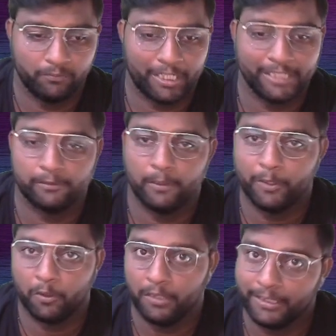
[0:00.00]
price will
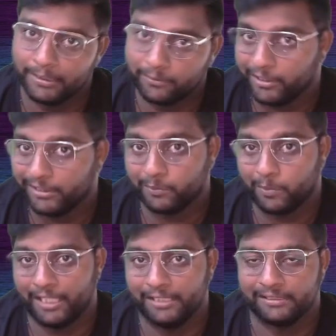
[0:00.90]
be only this fixed
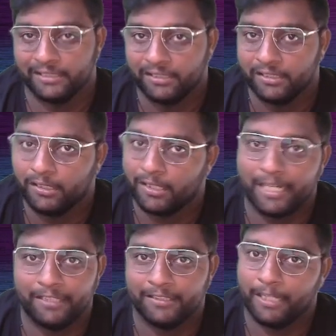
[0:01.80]
price, right?